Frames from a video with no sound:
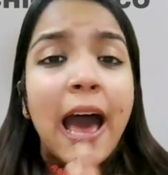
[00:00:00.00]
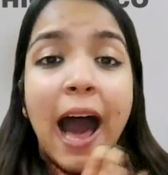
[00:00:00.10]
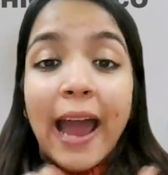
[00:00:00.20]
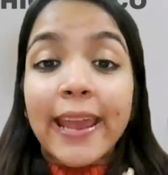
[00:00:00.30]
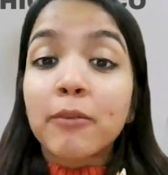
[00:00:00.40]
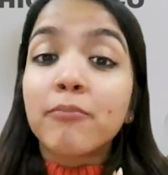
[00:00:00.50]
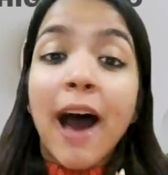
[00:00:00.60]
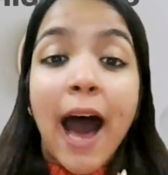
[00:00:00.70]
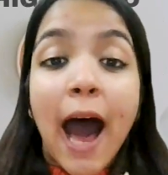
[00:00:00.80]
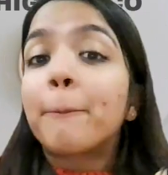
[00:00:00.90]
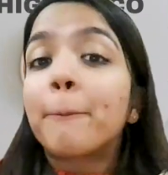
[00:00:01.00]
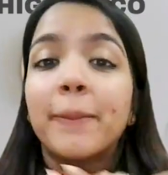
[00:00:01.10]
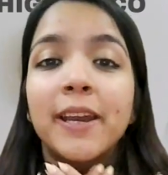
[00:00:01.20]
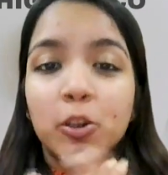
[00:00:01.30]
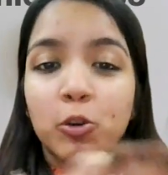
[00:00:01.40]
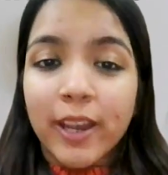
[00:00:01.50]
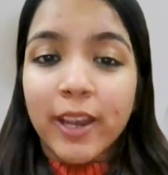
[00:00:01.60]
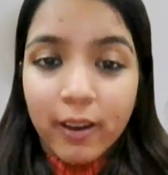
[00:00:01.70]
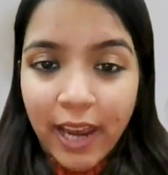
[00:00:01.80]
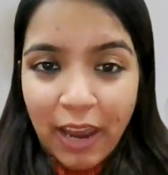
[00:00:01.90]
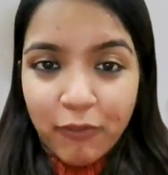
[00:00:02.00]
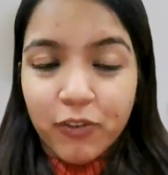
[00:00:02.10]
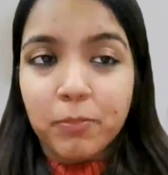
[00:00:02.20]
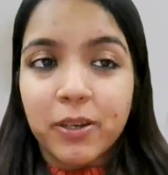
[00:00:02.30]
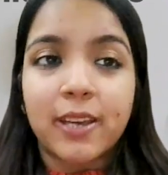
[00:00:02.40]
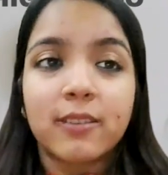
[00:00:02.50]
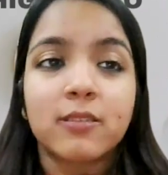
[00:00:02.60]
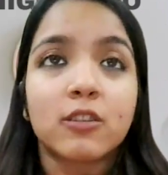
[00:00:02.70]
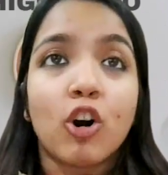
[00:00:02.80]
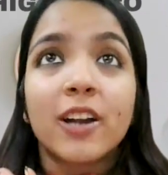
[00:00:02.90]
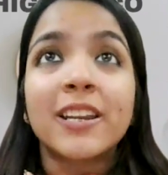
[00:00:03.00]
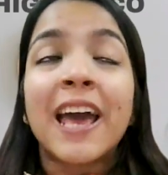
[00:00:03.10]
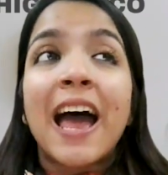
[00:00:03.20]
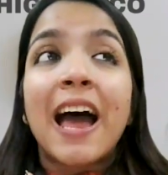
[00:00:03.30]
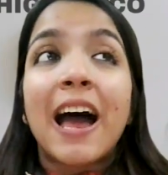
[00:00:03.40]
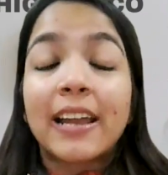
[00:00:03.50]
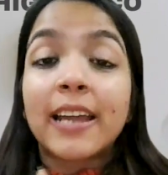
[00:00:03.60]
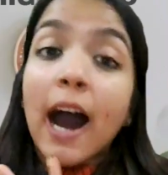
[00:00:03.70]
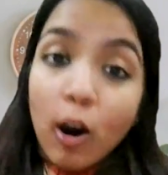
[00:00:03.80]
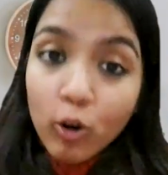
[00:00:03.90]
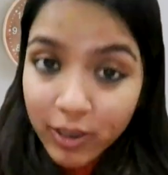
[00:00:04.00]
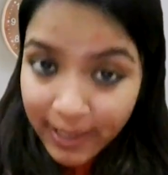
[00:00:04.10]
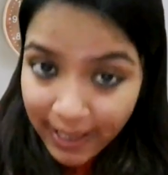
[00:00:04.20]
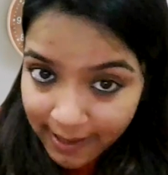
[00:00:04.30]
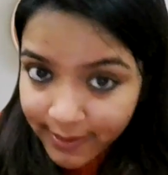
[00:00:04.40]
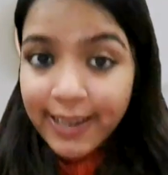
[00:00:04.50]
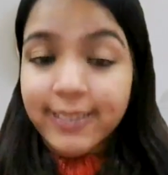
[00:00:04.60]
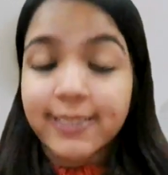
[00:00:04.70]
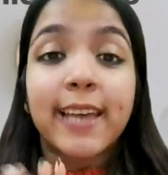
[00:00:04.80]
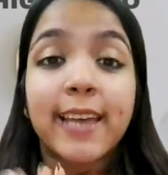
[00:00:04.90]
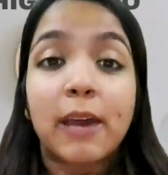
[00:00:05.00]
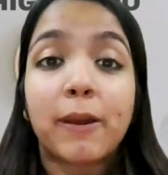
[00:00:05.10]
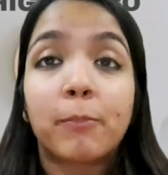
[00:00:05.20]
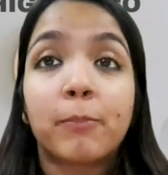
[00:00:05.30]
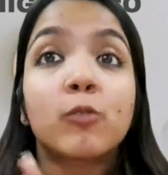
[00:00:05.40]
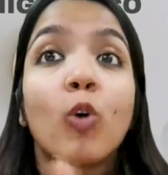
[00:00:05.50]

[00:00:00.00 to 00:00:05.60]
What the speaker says: I am happy to hear everybody's thought and how they selected their paper.